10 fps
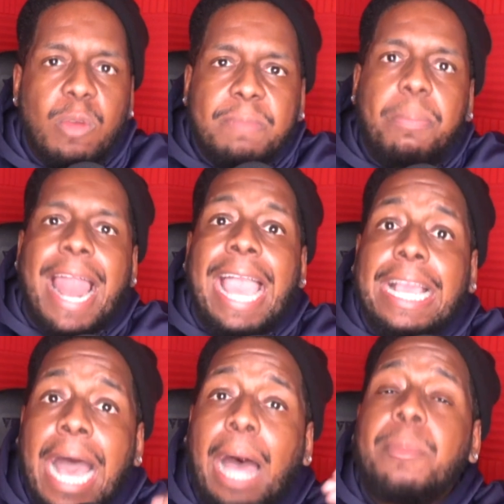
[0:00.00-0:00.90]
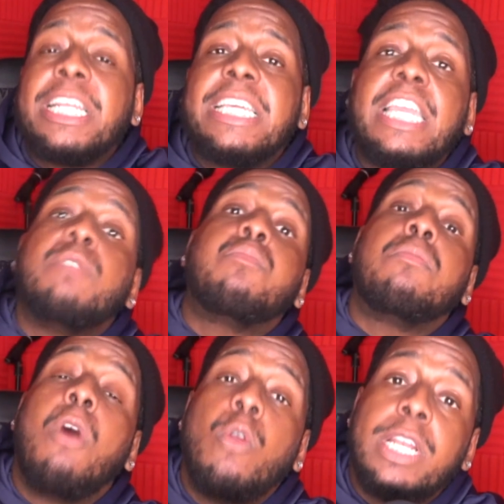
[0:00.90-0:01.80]
black comedy getting
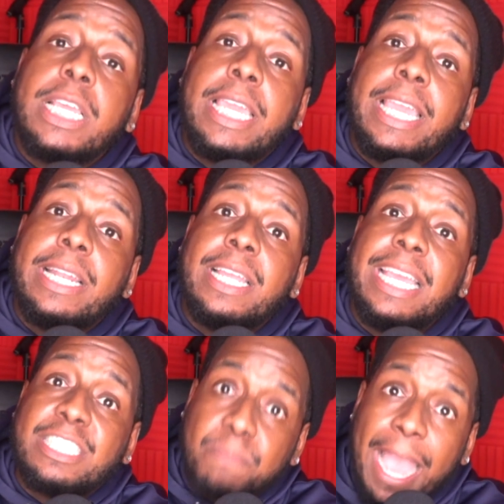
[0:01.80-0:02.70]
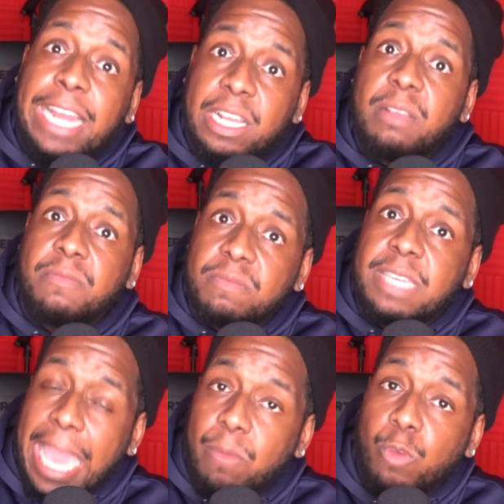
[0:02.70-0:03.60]
promoted again, in spite of
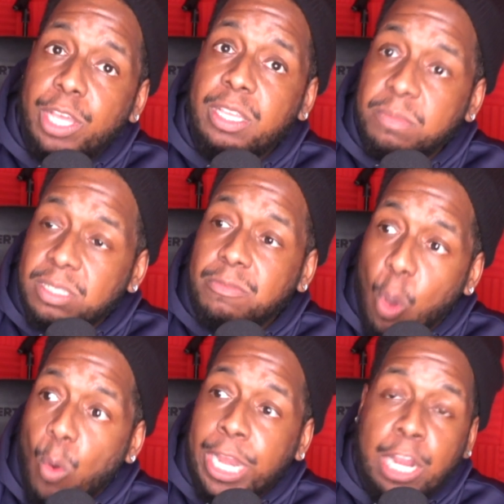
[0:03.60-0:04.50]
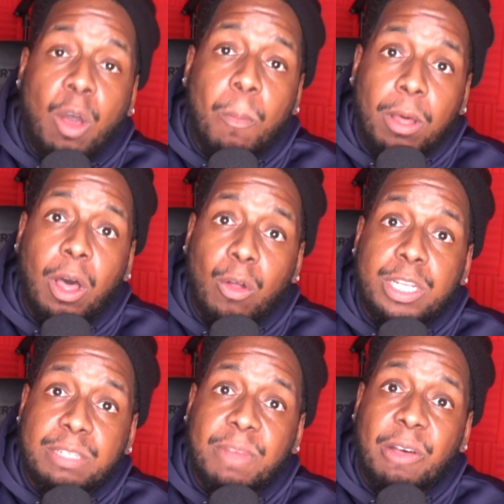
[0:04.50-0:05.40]
Katt Williams going in on
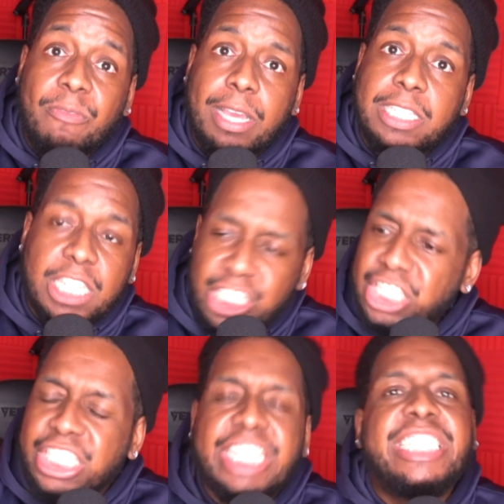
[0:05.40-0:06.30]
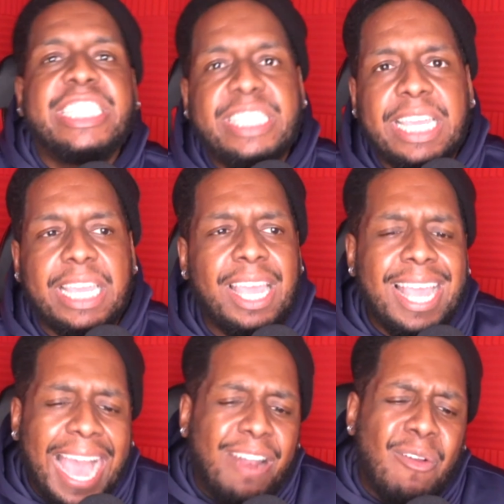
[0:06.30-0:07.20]
these motherfuckers. It's just good to see.
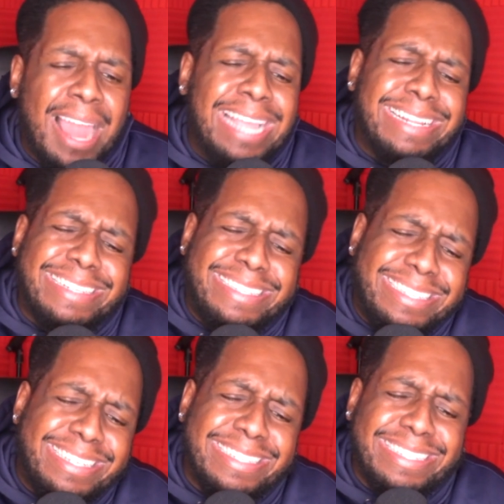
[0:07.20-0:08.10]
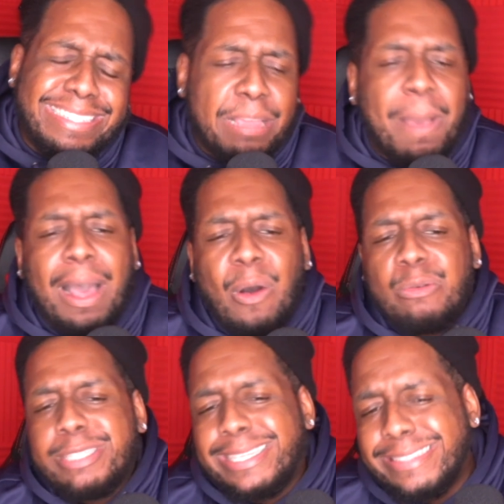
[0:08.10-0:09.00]
I don't like to see my
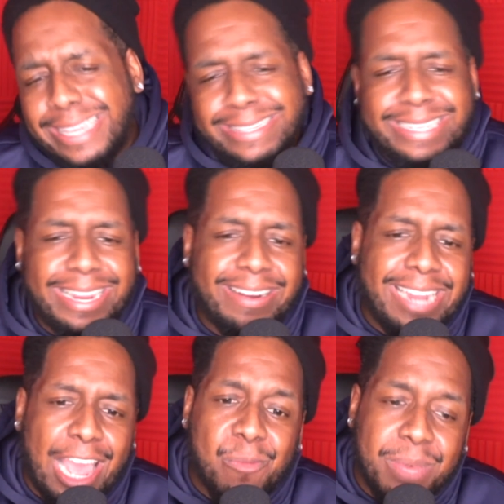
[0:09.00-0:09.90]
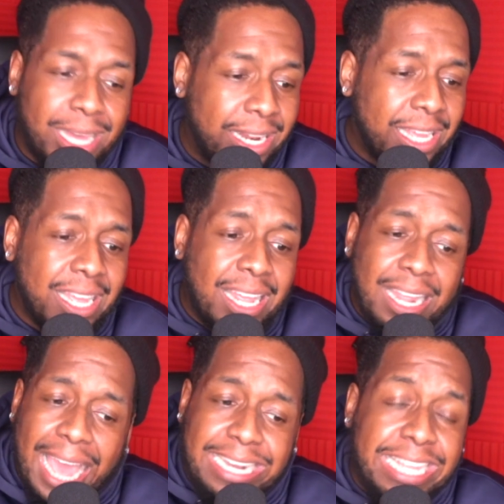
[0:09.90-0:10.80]
OGs get teared down, but
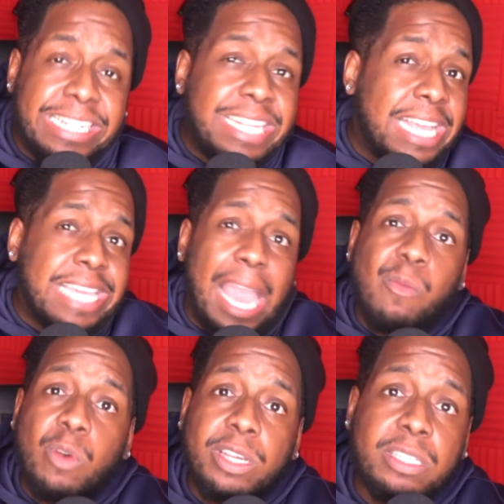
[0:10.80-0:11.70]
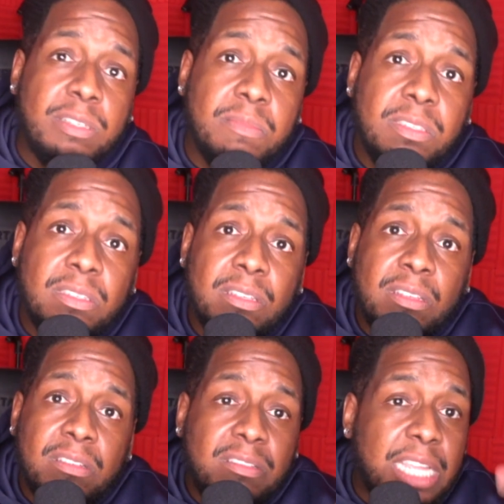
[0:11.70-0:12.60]
at the end of the day, Katt Williams,
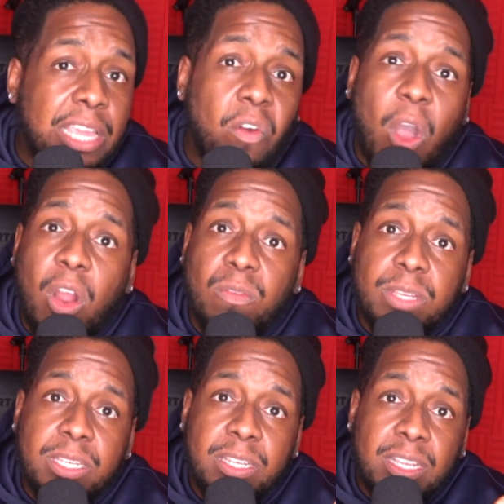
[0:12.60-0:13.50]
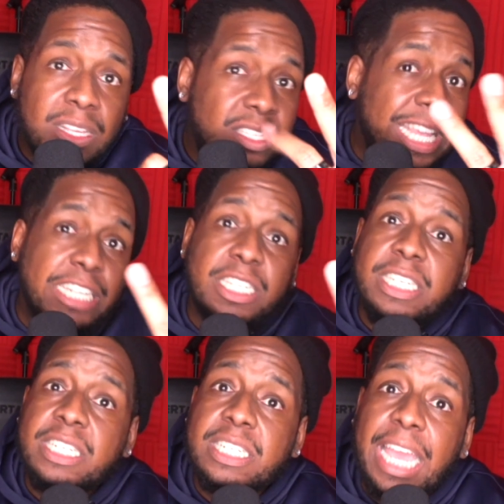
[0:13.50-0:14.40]
Steve Harvey, Cedric the
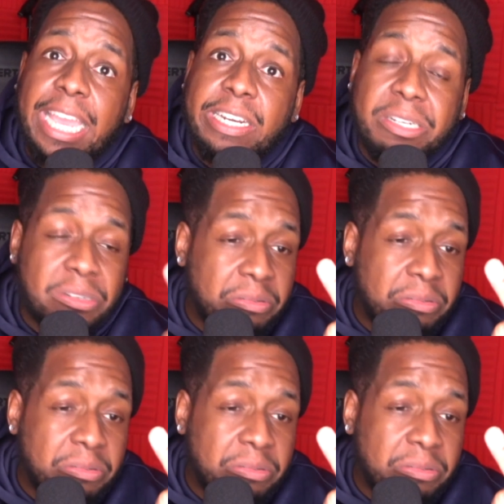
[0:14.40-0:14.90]
Entertainer,